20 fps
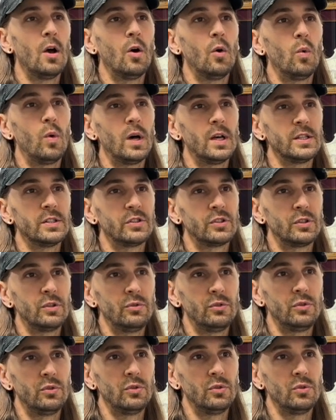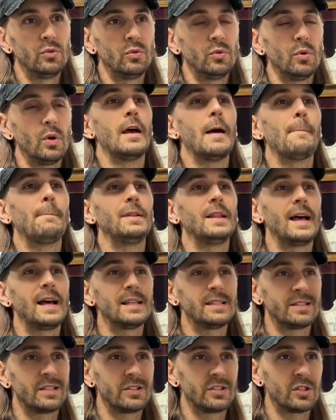was to do
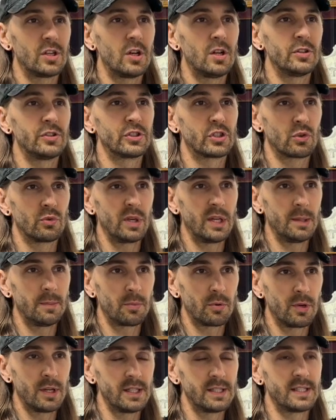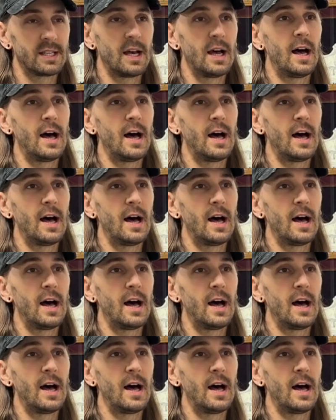plastisol screen prints